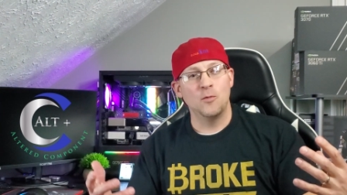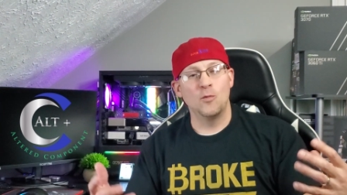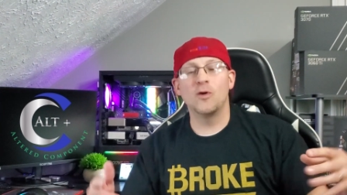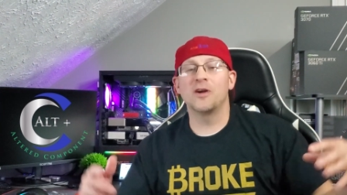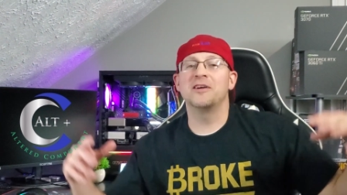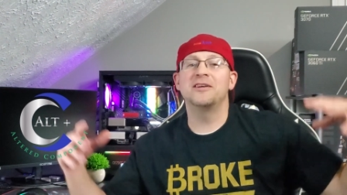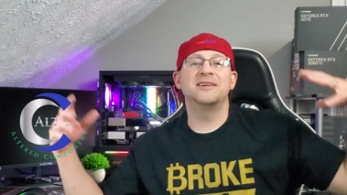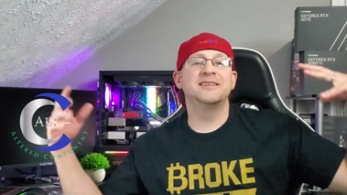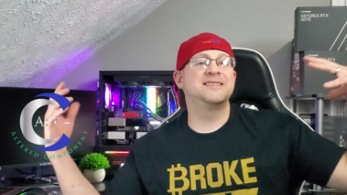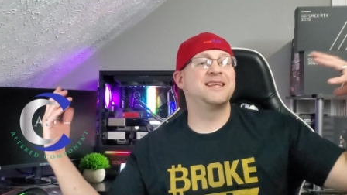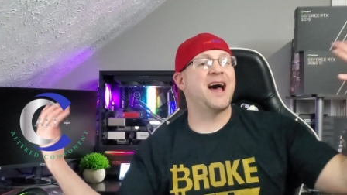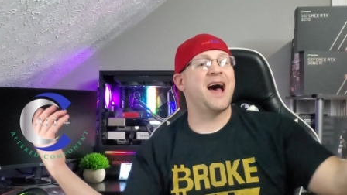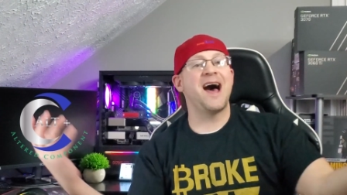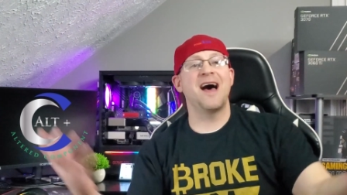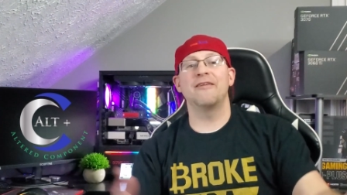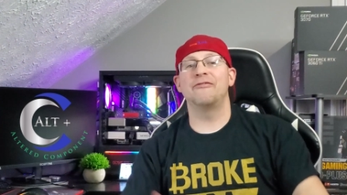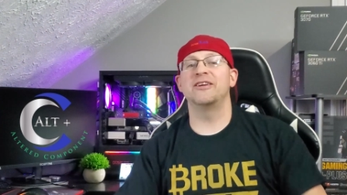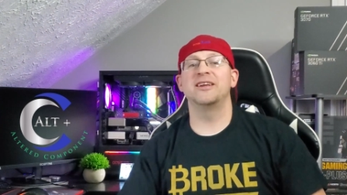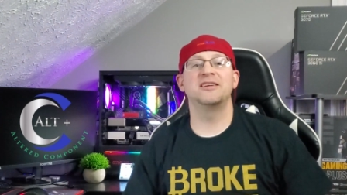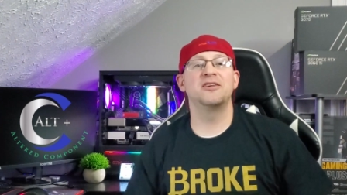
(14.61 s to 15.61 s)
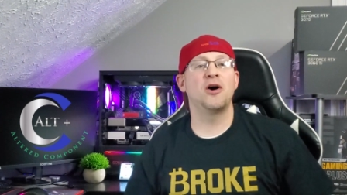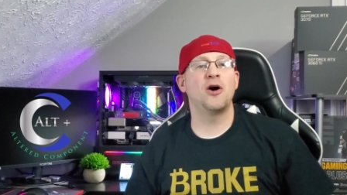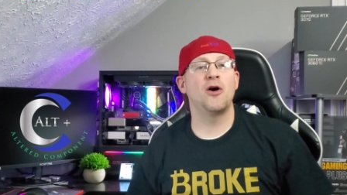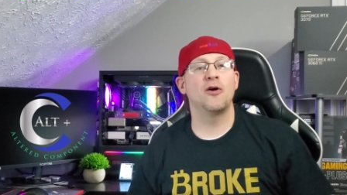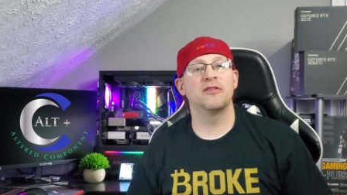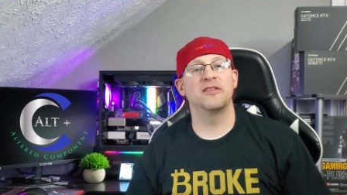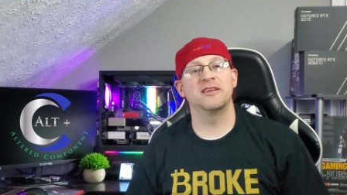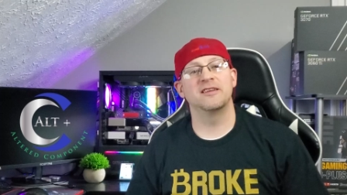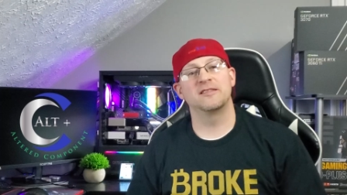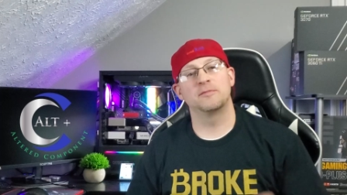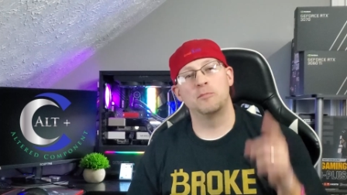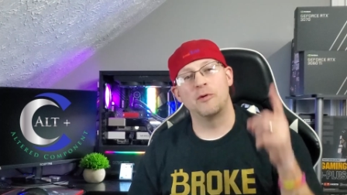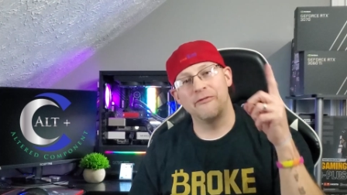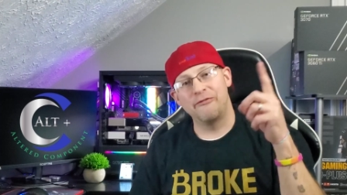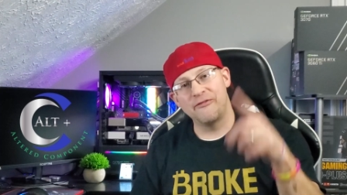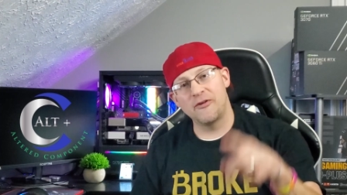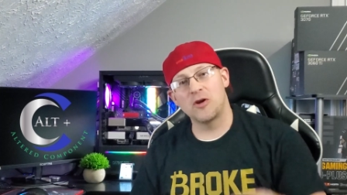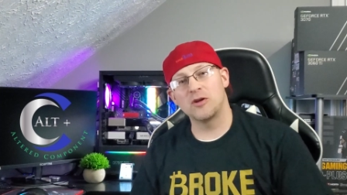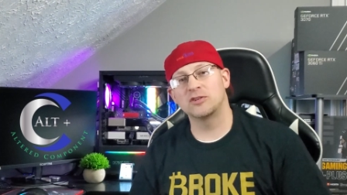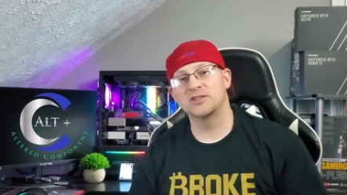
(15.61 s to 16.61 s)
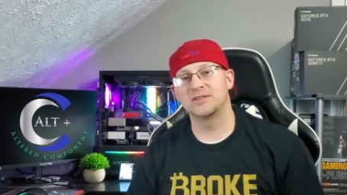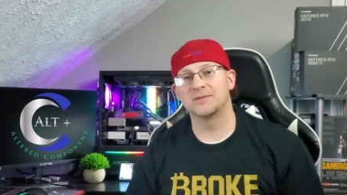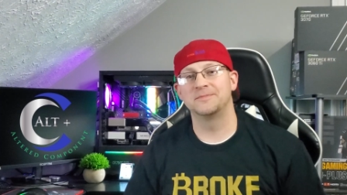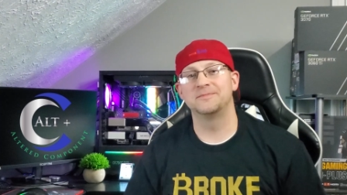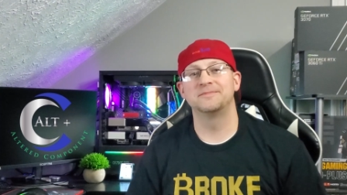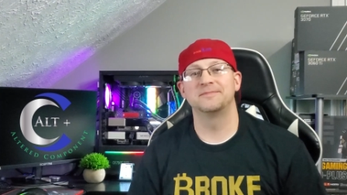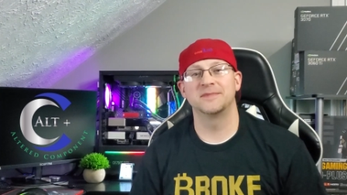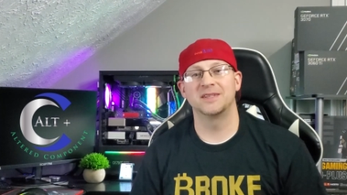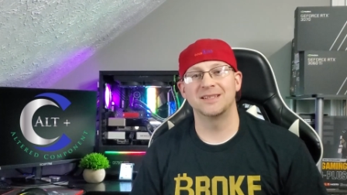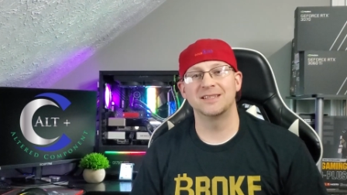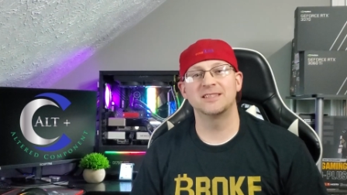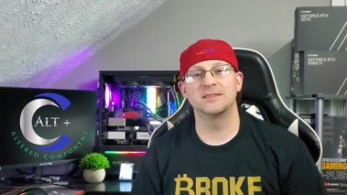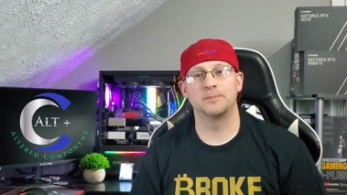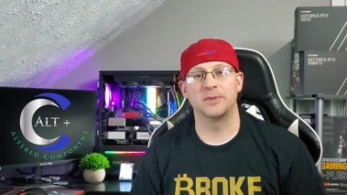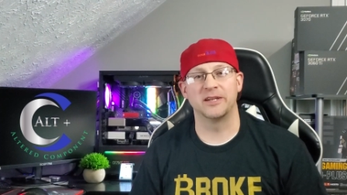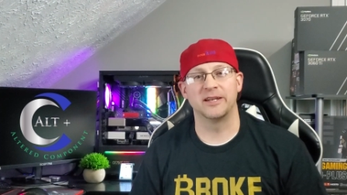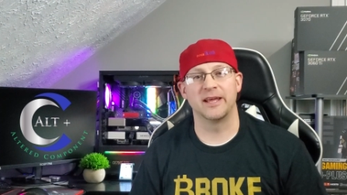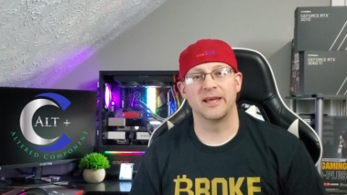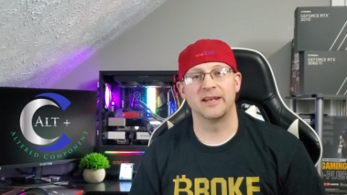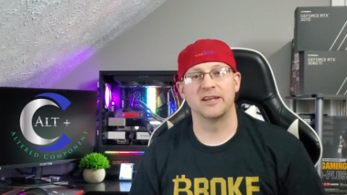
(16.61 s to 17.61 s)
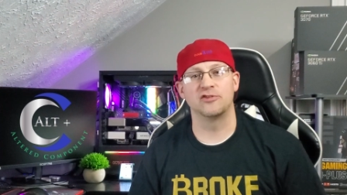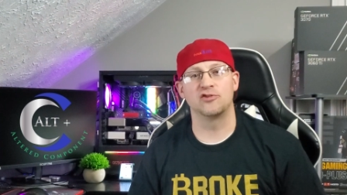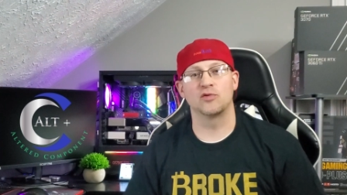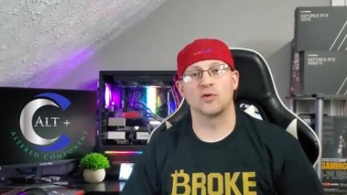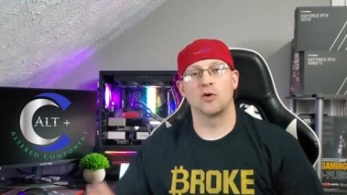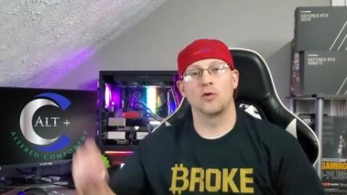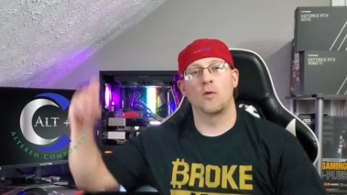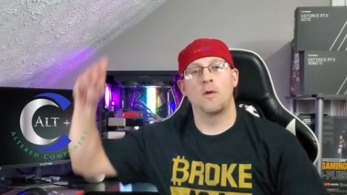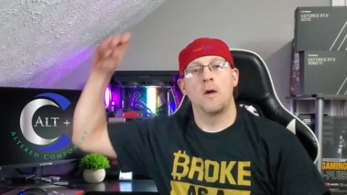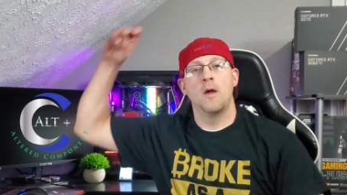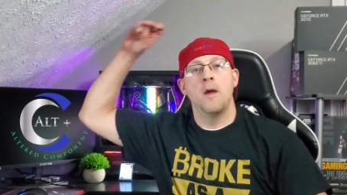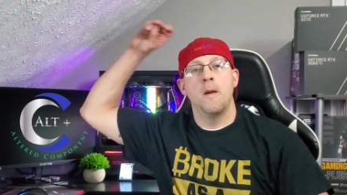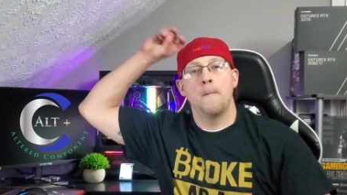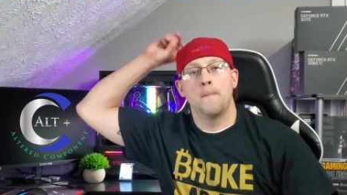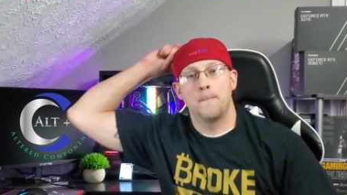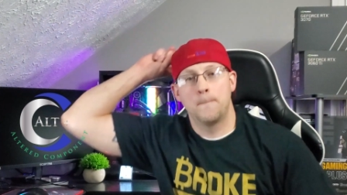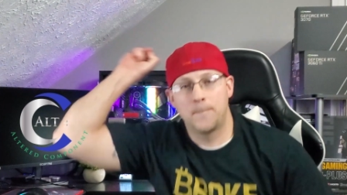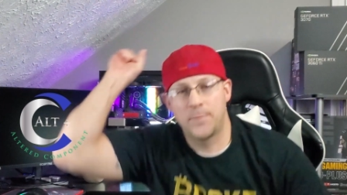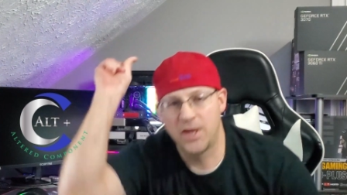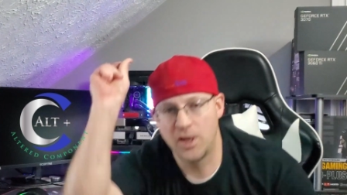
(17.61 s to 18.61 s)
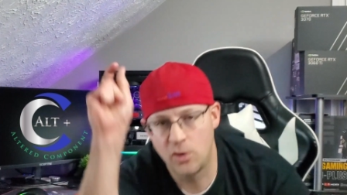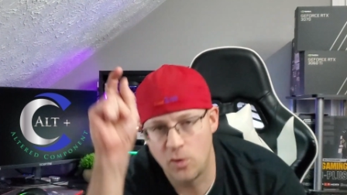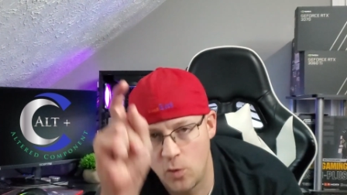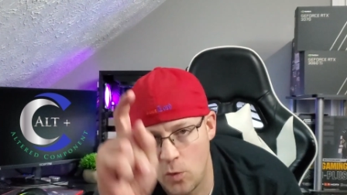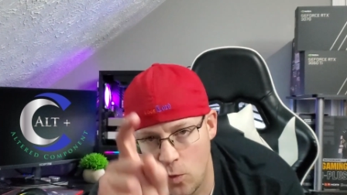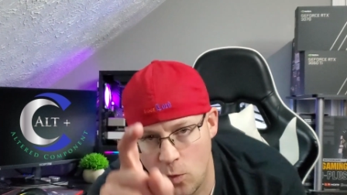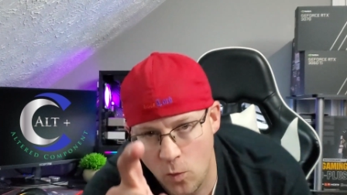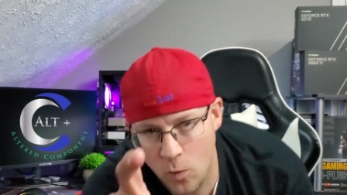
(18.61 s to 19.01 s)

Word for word: We're gonna dive into all this, but first, let's spin that intro. Pew!